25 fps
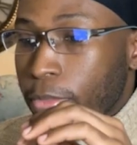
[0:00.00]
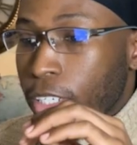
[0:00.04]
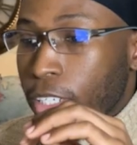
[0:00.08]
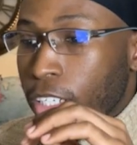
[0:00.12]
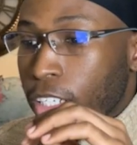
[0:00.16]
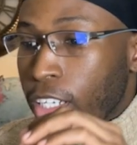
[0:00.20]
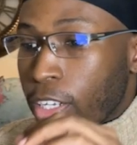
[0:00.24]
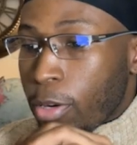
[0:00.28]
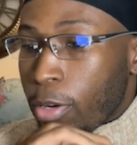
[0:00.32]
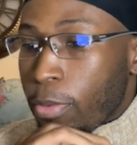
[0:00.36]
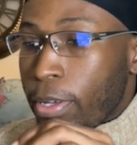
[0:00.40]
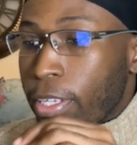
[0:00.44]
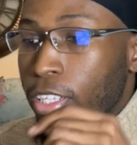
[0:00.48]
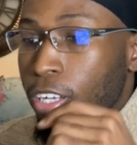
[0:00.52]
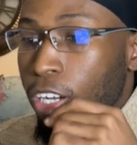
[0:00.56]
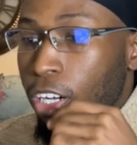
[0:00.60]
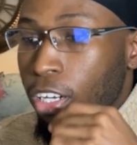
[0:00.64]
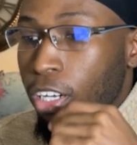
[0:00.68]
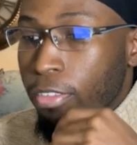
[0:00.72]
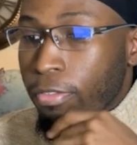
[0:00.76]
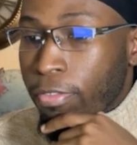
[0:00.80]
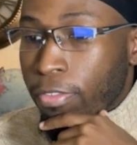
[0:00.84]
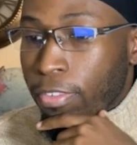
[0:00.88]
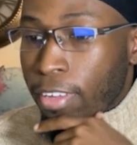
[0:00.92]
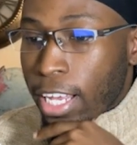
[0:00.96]
a little bit
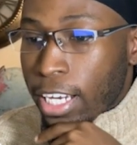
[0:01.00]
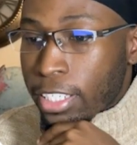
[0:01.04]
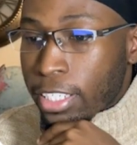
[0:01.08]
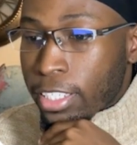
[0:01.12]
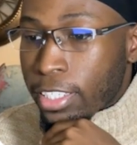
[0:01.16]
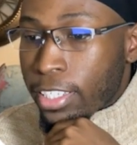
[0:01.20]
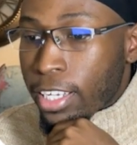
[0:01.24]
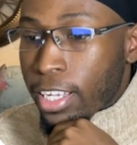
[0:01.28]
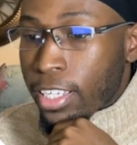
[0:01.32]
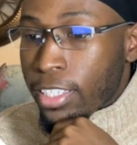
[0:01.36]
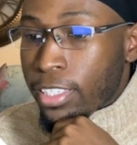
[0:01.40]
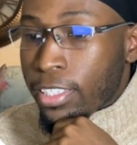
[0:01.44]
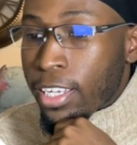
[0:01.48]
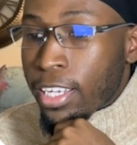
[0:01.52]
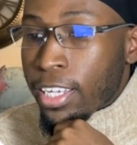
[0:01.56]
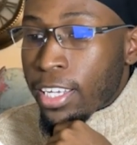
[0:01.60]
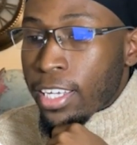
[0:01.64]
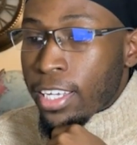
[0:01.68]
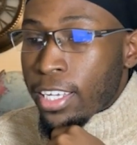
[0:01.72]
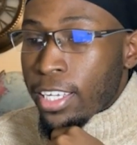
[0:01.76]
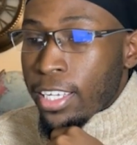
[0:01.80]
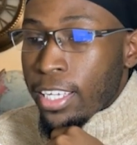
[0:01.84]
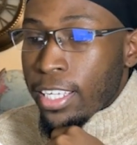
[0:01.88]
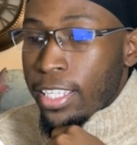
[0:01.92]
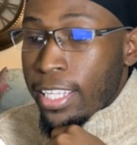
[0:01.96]
on flash sales.
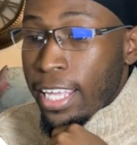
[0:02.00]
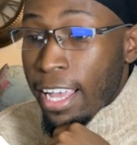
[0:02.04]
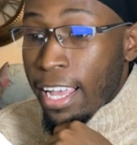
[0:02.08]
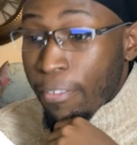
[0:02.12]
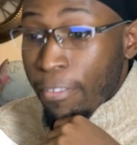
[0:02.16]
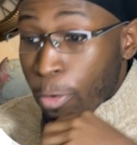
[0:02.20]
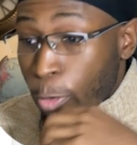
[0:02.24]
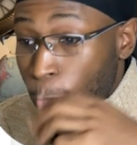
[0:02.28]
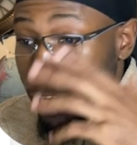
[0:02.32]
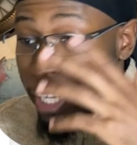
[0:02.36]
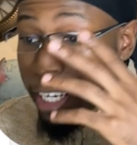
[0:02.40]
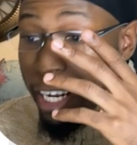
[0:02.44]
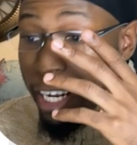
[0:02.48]
They have great